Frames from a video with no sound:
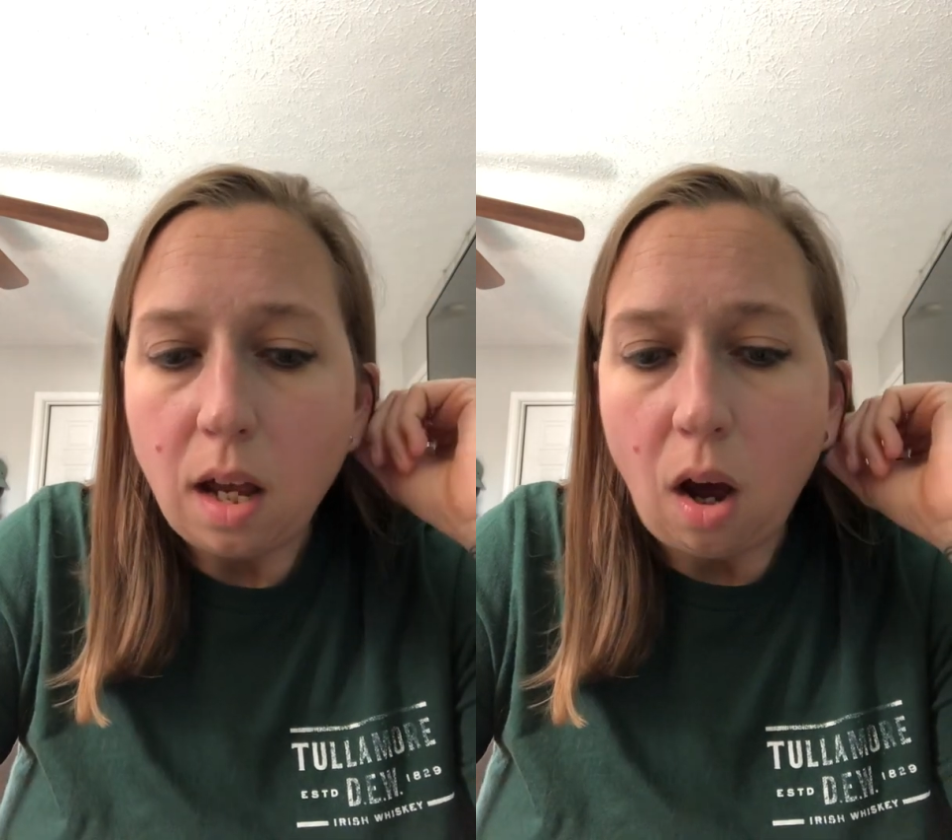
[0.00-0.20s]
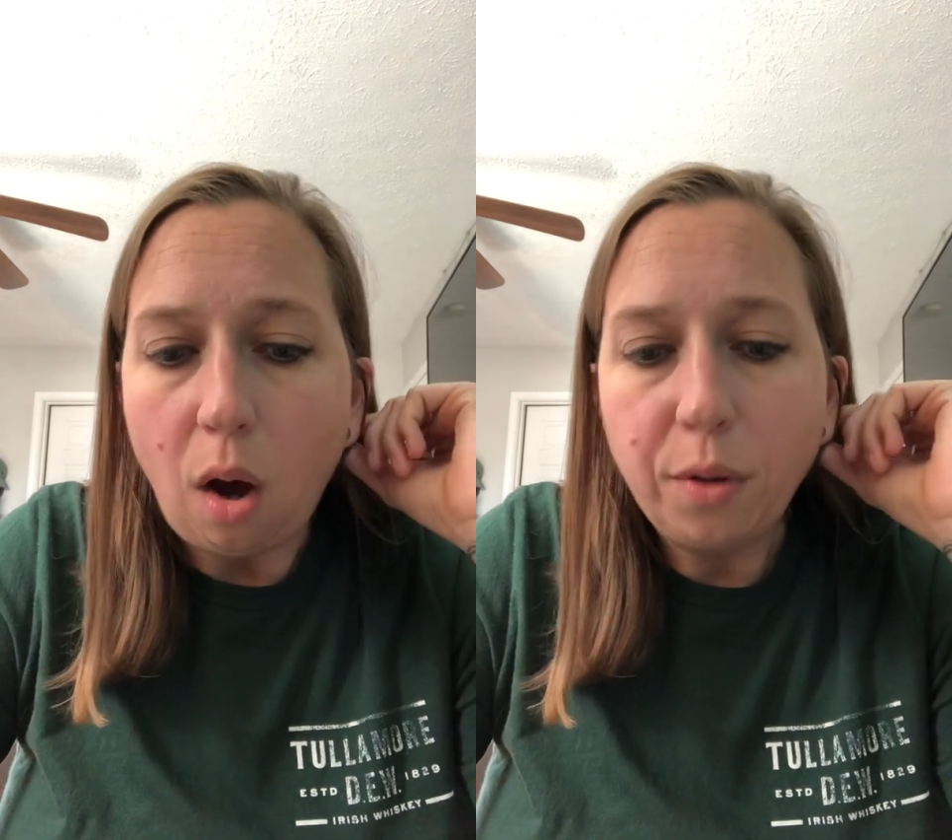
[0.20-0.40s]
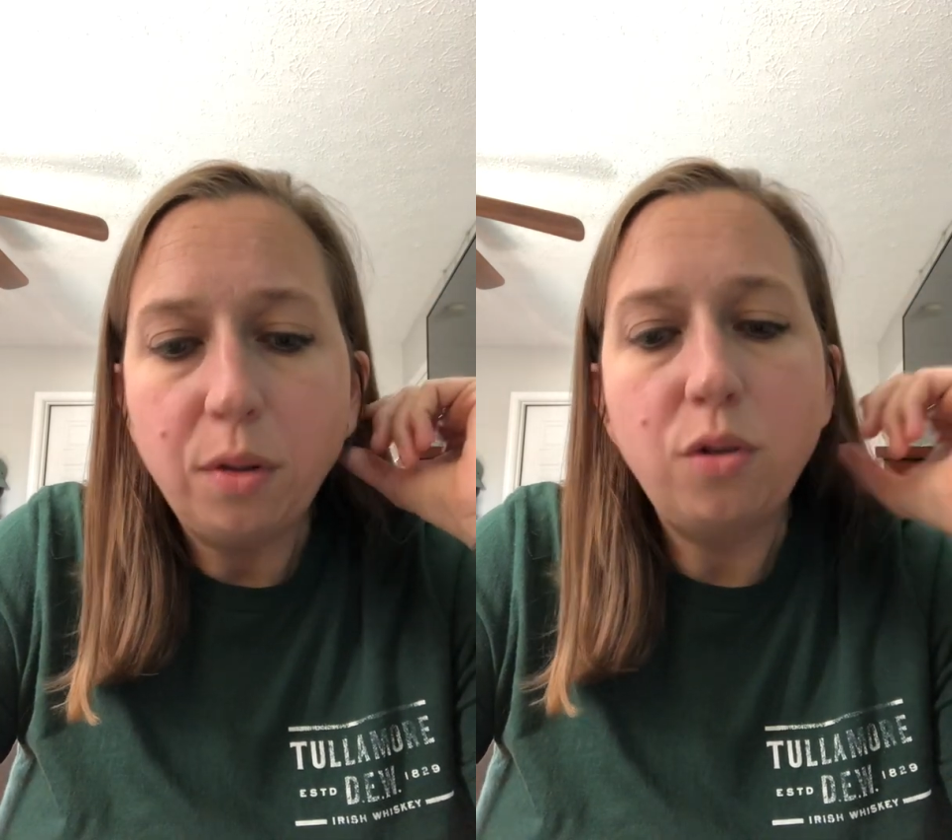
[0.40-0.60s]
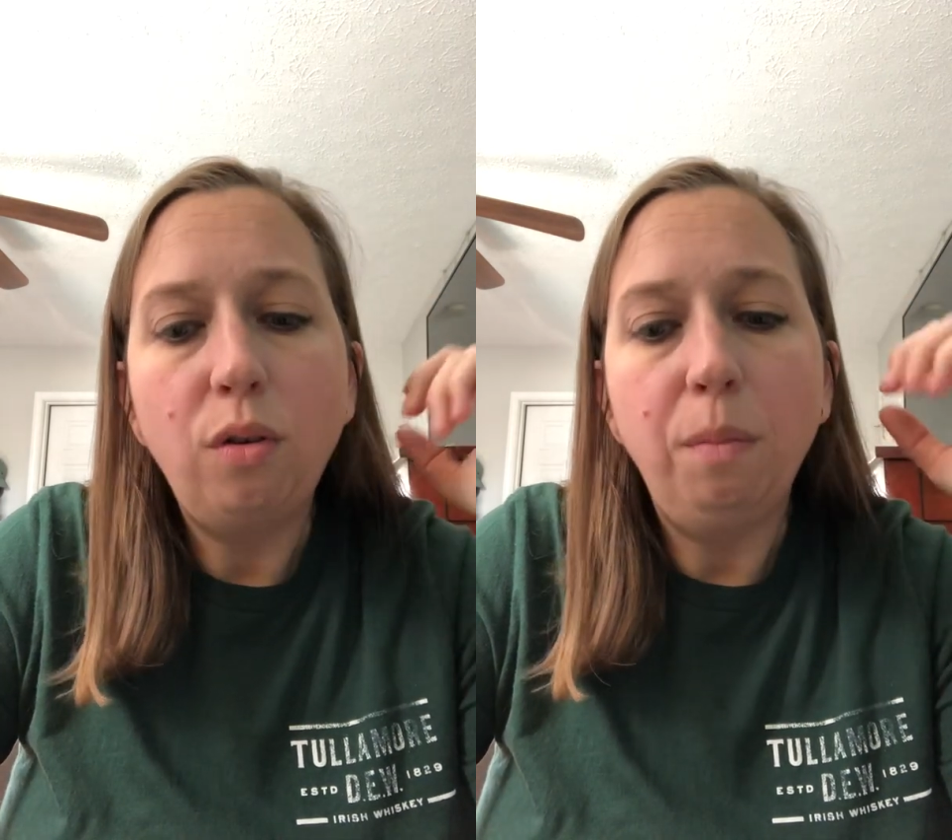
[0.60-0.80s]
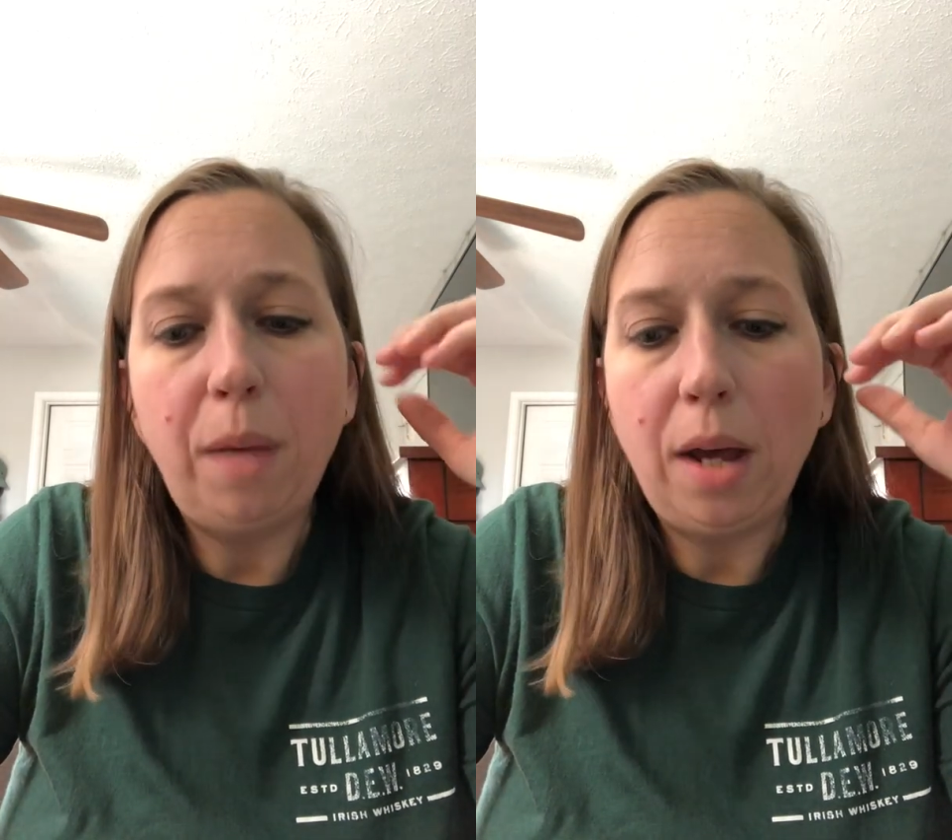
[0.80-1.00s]
authors
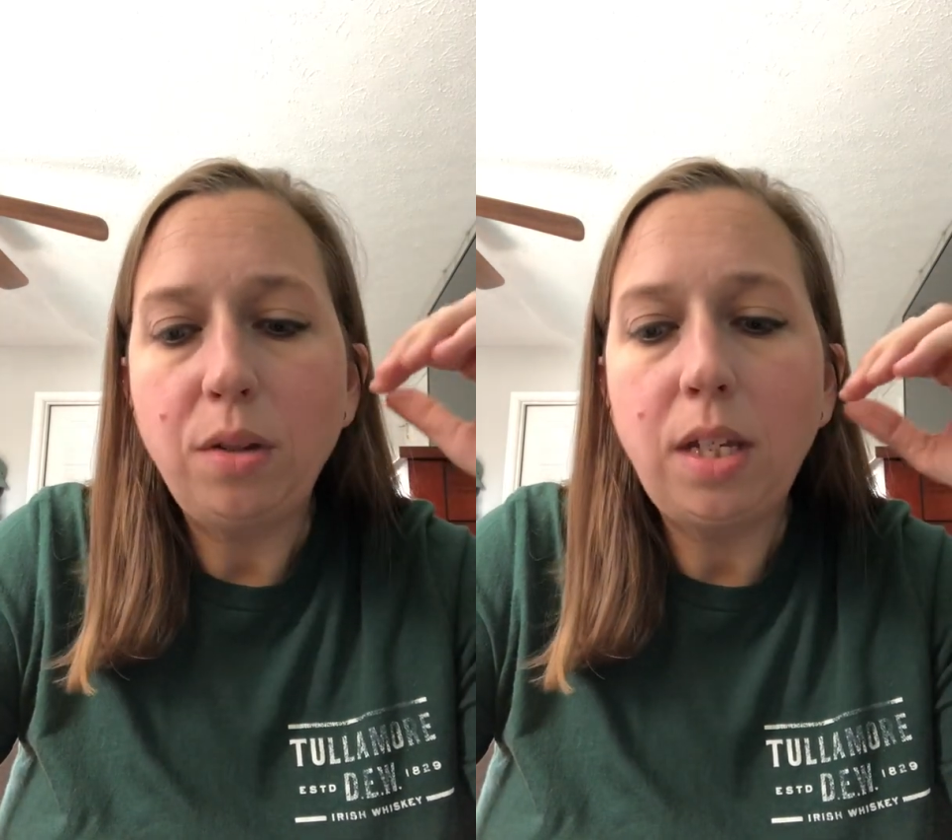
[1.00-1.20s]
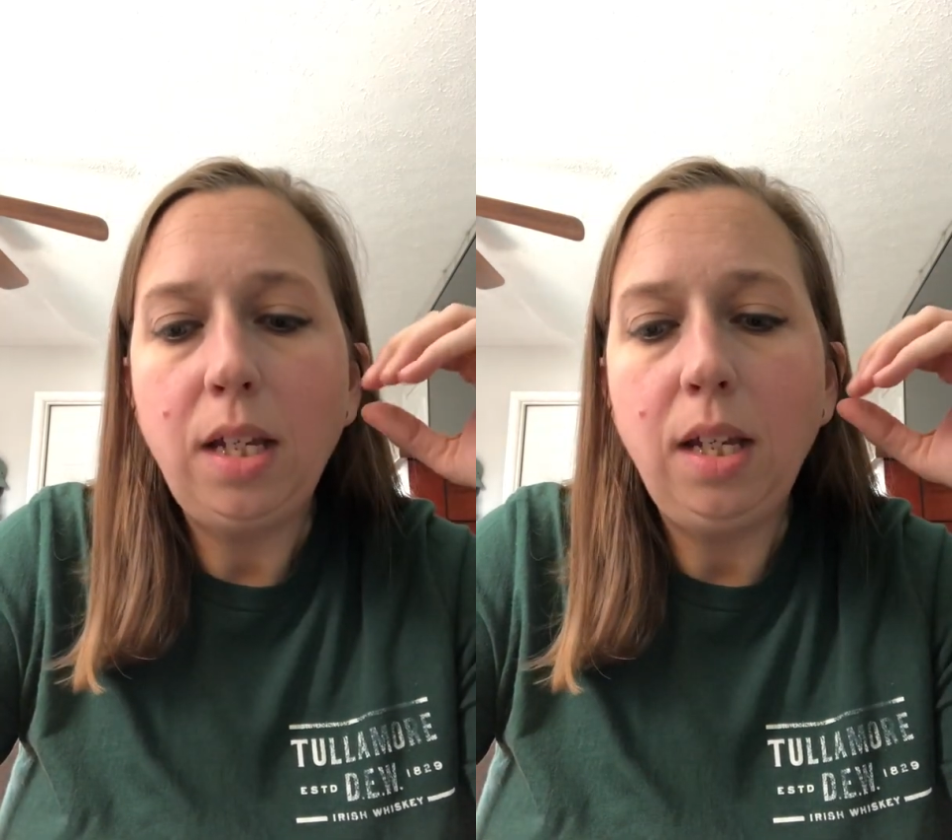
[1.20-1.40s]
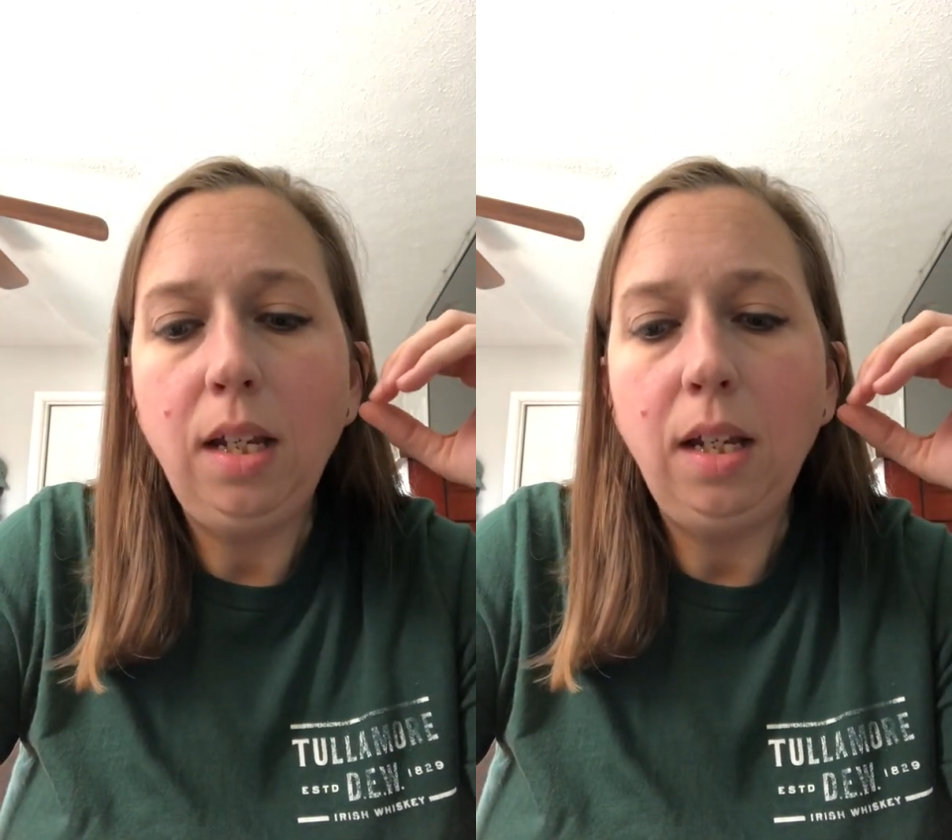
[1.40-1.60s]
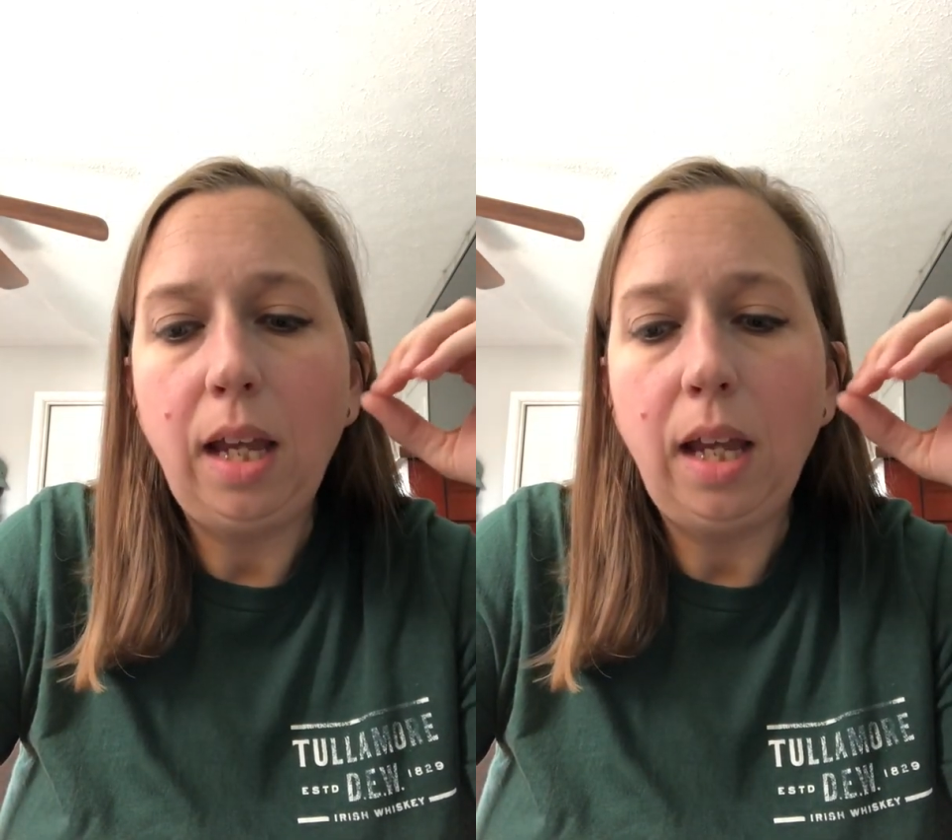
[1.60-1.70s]
Grabowski,